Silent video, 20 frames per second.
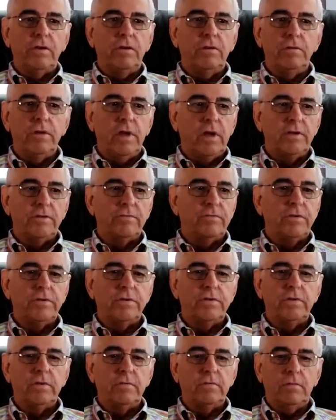Gunez
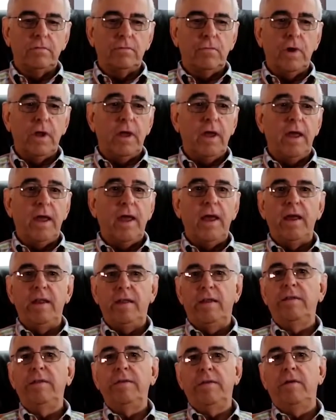was way
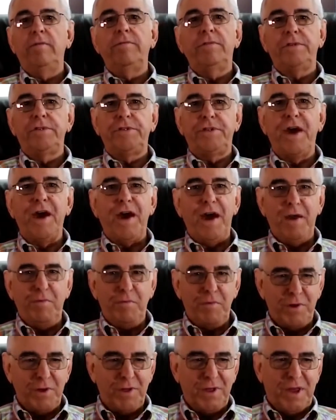ahead of his
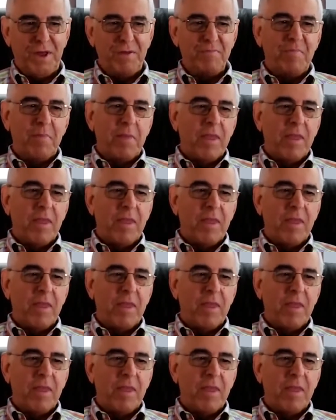time, really.